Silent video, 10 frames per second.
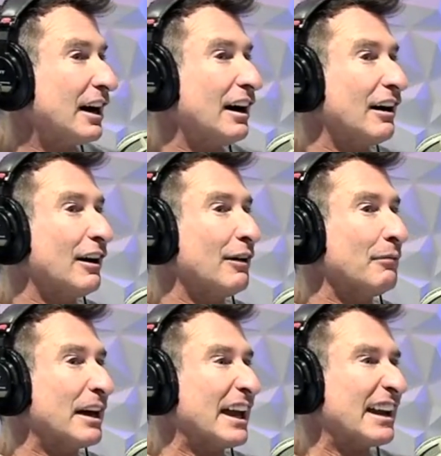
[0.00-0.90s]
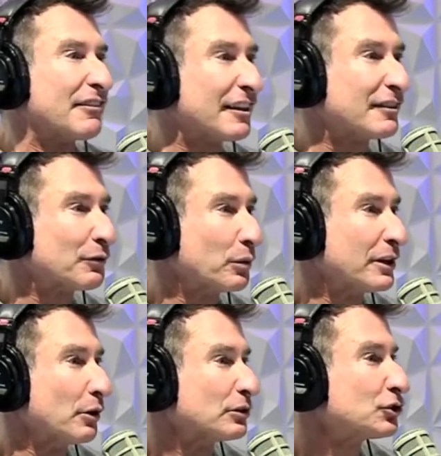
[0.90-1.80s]
um, and I think this
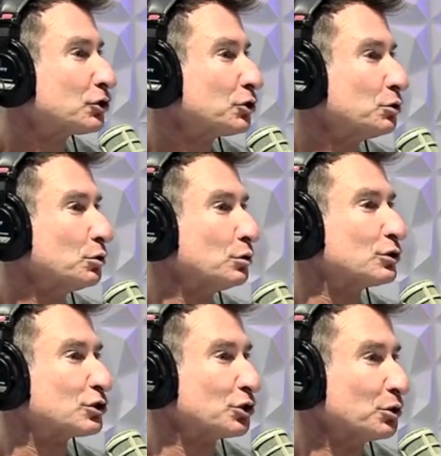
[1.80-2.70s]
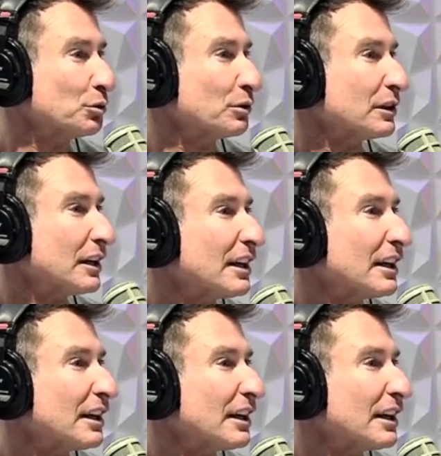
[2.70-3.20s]
window is too soon.